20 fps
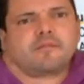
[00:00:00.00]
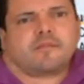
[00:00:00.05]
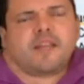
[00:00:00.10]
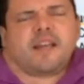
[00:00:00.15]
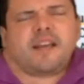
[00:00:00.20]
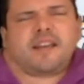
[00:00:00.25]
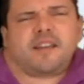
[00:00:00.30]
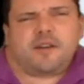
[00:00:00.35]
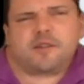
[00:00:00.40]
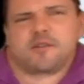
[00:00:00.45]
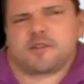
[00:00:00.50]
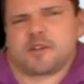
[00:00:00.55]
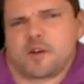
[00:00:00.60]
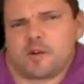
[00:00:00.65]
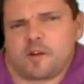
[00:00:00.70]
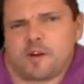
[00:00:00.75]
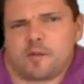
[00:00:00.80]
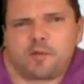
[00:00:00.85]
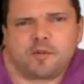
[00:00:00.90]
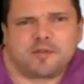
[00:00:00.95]
Years ago,
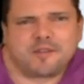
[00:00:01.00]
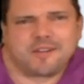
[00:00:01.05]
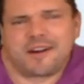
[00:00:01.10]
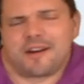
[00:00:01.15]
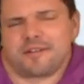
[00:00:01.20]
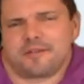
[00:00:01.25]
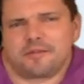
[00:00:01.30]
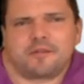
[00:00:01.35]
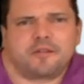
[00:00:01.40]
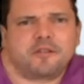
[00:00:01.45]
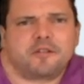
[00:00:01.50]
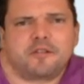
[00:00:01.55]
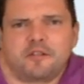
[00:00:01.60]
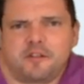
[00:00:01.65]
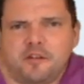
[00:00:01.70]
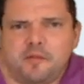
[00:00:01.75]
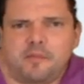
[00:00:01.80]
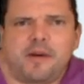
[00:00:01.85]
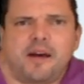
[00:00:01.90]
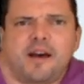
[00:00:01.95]
I put together a little
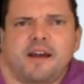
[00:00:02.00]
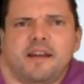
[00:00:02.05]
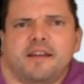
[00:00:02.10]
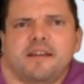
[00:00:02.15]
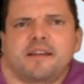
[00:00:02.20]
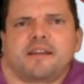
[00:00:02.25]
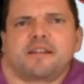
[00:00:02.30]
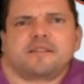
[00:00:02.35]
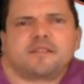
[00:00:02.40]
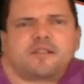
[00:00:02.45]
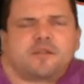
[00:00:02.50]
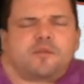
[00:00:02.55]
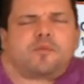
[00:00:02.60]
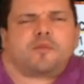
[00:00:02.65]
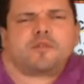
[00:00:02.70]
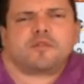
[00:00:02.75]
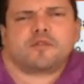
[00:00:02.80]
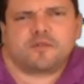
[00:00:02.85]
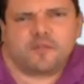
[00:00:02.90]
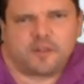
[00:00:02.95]
mnemonic because it
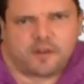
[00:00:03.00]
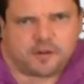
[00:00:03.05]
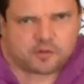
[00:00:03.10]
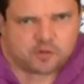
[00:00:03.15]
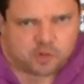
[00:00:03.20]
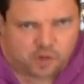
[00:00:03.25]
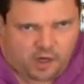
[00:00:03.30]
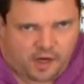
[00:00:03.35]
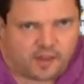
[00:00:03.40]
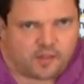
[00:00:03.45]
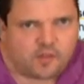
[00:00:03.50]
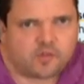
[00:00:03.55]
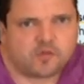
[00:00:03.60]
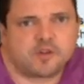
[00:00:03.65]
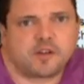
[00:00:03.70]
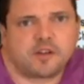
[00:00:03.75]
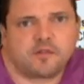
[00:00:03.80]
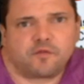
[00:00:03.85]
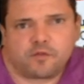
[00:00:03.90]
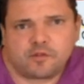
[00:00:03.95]
was very
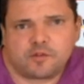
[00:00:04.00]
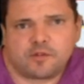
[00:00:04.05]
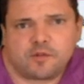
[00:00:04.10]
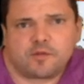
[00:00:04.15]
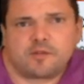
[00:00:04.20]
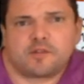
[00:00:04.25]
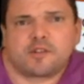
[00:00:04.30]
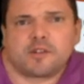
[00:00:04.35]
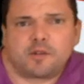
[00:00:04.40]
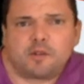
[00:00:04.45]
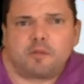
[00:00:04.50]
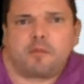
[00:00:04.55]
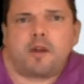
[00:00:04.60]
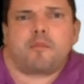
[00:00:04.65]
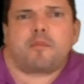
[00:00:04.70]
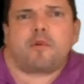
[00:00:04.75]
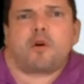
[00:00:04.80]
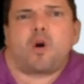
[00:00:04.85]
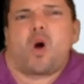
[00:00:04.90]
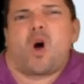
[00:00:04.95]
challenging for students to
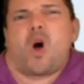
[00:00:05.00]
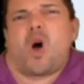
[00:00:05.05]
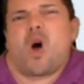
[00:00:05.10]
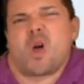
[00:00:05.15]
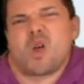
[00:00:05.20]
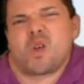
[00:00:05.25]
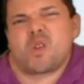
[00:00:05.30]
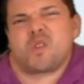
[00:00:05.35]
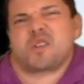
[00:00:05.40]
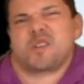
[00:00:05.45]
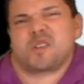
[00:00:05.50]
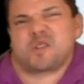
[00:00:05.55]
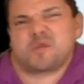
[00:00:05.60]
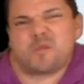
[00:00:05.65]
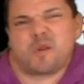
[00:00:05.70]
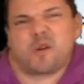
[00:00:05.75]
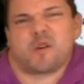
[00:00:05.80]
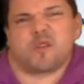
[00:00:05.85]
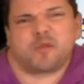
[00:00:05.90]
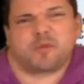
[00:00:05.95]
remember all these
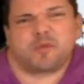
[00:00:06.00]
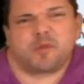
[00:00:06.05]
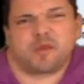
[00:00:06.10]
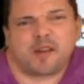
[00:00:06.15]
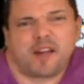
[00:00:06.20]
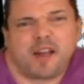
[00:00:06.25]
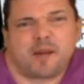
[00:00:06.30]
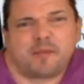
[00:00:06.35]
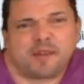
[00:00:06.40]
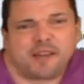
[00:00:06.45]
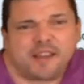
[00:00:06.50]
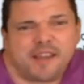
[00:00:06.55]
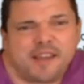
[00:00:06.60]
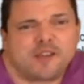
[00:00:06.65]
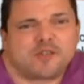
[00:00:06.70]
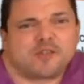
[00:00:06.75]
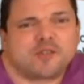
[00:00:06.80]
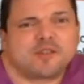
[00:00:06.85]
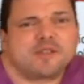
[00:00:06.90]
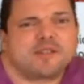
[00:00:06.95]
multiple
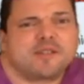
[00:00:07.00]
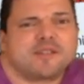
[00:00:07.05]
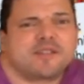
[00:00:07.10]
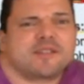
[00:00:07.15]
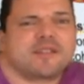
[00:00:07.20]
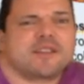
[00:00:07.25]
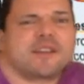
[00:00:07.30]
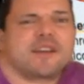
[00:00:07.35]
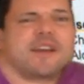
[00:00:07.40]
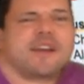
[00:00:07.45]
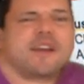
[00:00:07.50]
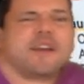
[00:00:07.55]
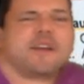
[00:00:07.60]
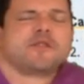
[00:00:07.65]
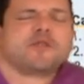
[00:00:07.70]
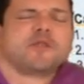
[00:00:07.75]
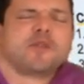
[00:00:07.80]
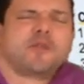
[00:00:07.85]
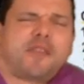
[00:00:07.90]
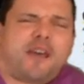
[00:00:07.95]
complications.
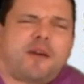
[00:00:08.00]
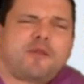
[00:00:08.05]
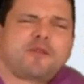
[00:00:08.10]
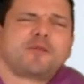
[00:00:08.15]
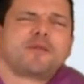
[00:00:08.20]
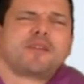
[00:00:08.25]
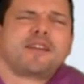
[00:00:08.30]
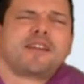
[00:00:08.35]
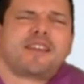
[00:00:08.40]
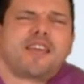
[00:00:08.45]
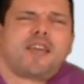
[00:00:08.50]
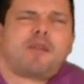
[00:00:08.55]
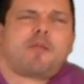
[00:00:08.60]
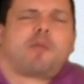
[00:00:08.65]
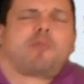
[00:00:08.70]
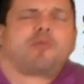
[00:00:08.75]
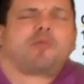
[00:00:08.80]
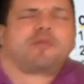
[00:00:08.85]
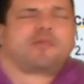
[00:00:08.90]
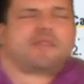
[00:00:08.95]
So that was when I came
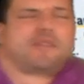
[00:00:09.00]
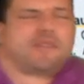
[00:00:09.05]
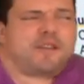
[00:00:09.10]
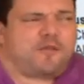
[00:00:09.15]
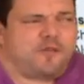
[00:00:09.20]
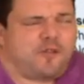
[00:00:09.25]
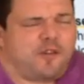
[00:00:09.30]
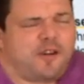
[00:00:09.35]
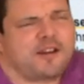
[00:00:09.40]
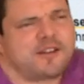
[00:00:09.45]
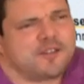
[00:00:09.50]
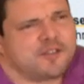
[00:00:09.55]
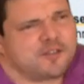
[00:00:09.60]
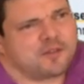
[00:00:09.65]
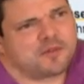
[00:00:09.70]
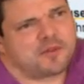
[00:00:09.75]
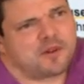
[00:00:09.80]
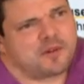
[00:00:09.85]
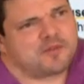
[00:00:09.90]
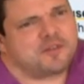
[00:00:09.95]
up with the phrase,
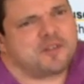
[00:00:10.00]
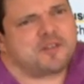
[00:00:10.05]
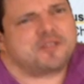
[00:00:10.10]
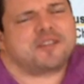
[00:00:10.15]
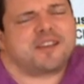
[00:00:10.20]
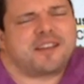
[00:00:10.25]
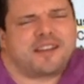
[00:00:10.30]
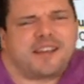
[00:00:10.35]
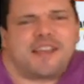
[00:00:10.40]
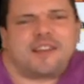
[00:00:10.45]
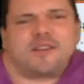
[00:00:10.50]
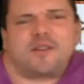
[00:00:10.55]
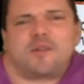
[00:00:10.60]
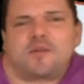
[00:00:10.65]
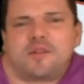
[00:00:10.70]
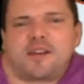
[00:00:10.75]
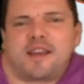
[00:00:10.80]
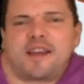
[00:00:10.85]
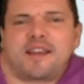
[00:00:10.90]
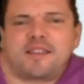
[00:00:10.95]
cirrhosis, it ain't no
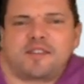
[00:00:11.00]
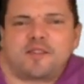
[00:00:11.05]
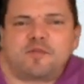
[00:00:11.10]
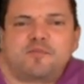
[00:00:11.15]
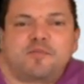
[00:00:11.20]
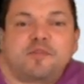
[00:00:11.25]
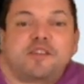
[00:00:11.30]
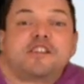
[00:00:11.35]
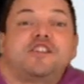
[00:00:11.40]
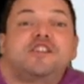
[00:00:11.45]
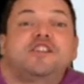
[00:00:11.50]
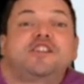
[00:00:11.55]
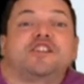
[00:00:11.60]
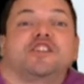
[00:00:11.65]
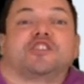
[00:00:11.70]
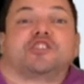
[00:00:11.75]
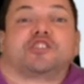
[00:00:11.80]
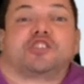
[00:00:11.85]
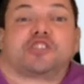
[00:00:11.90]
day at the beach.